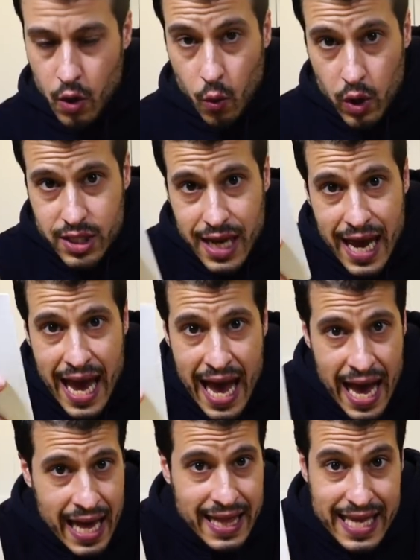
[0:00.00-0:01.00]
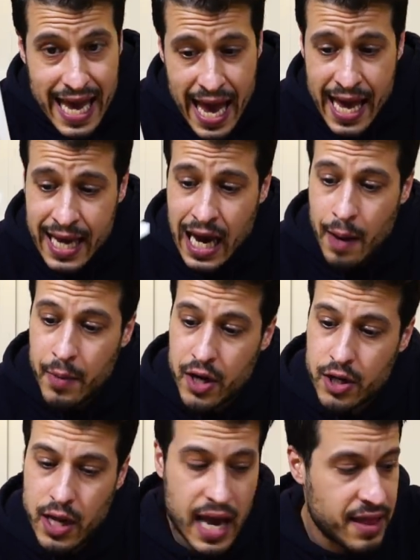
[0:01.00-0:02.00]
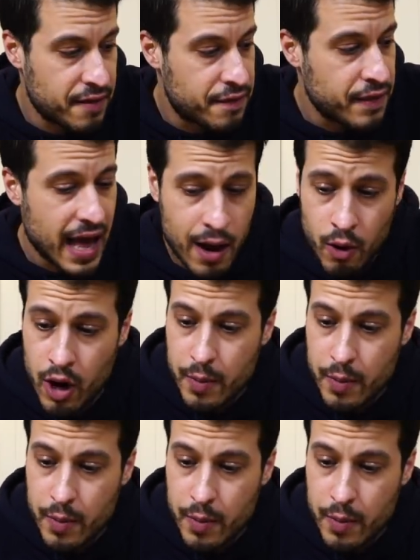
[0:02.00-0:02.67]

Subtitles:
Once I add the egg and the flour,